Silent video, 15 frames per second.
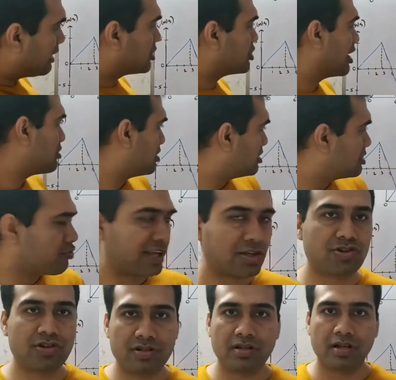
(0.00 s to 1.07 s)
it changes its
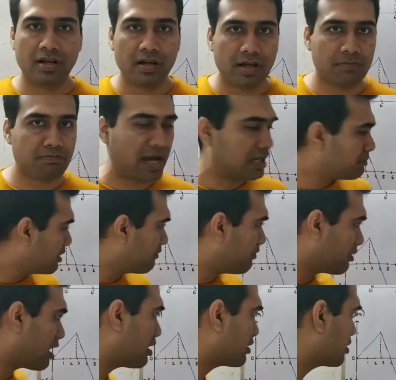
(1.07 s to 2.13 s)
direction. It might be a
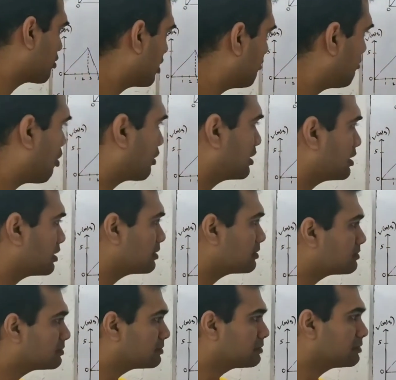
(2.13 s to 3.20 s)
Ferrari or a Lamborghini.
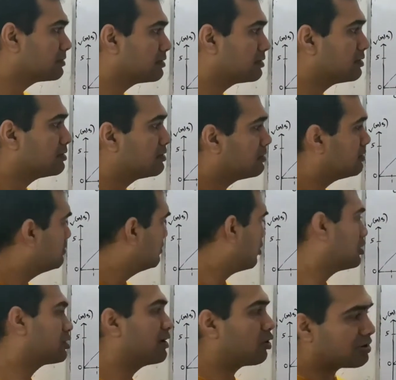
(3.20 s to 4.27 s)
All
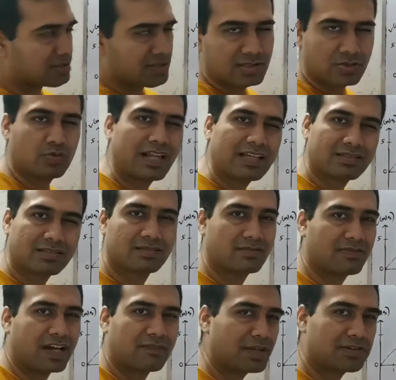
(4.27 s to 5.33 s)
the velocity is too less,
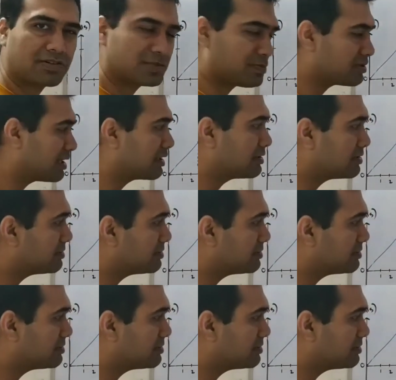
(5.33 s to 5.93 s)
5 meters per second.